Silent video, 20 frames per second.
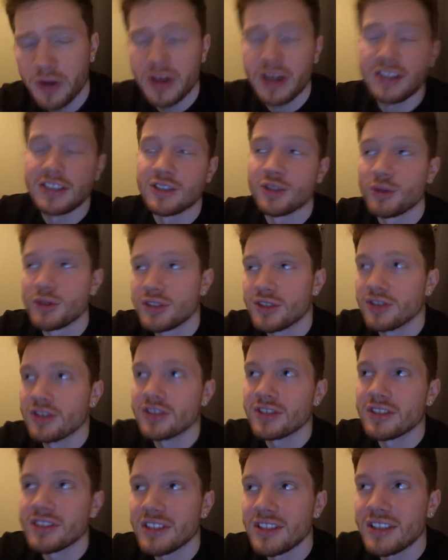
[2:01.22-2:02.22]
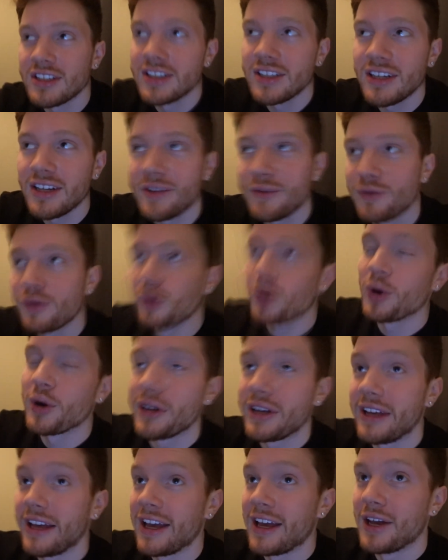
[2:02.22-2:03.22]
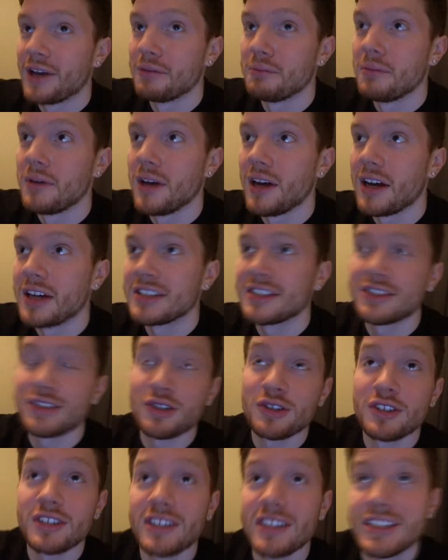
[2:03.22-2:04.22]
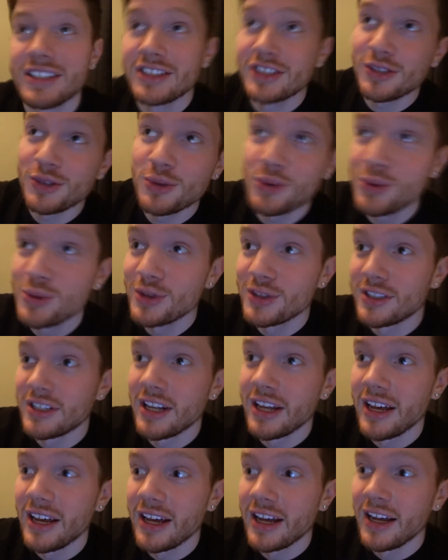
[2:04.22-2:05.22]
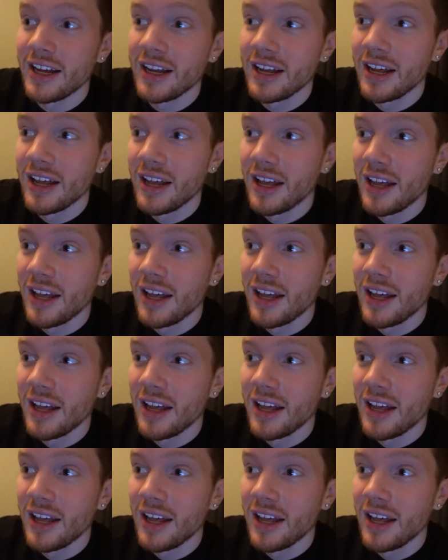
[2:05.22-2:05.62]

Okay, so it's Thursday at four A M I started it Tuesday.